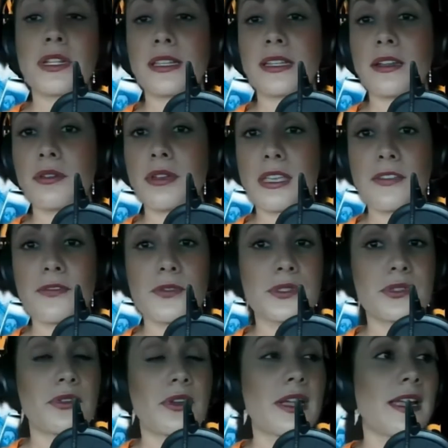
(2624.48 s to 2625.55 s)
Lynn O'Keefe was
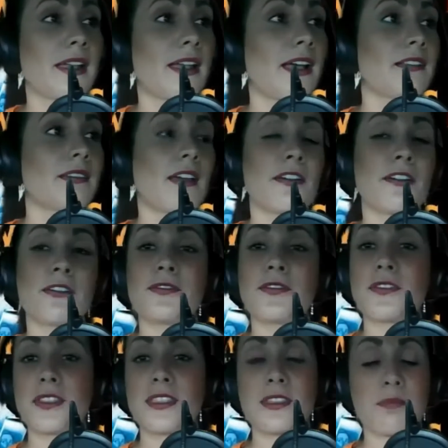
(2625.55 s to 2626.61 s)
great. I love
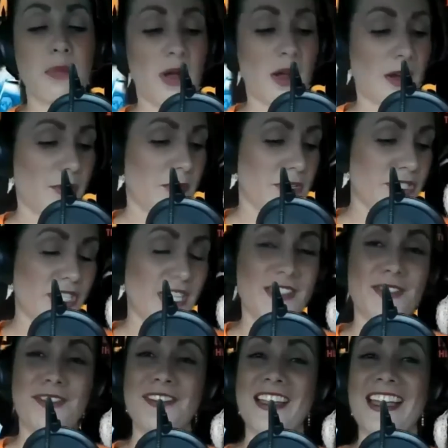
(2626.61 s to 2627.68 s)
the part where she gets
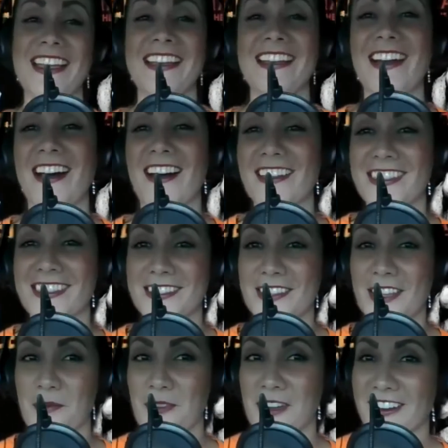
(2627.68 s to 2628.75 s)
her leg caught in the
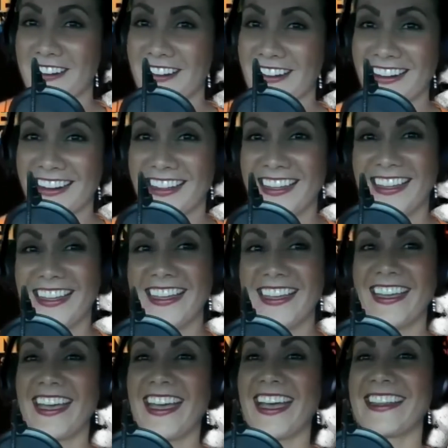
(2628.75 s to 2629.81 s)
dumbwaiter.
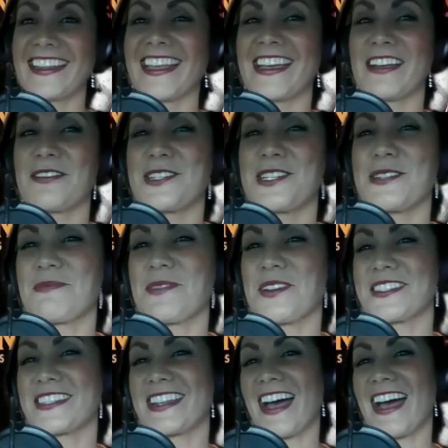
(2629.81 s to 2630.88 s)
And like when she
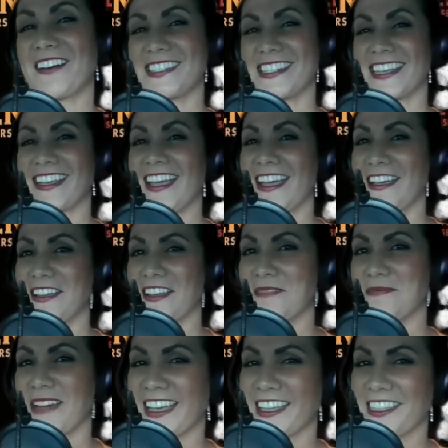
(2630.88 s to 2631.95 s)
pulls it out, it's like hanging
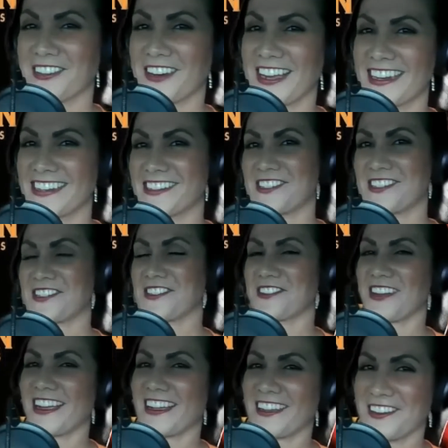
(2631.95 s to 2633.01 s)
by a thread and she's
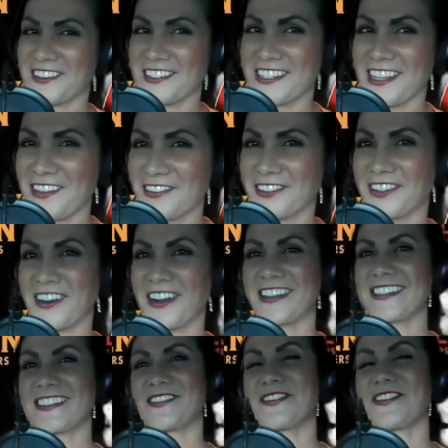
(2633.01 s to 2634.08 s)
dragging herself across
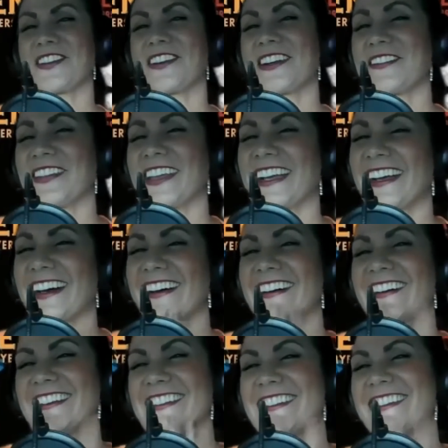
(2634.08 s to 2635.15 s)
the floor. I'm like,
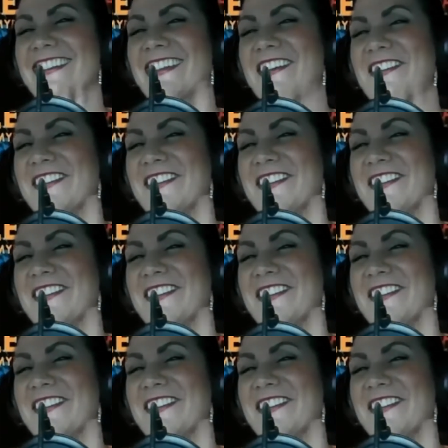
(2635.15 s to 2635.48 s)
oh, it's so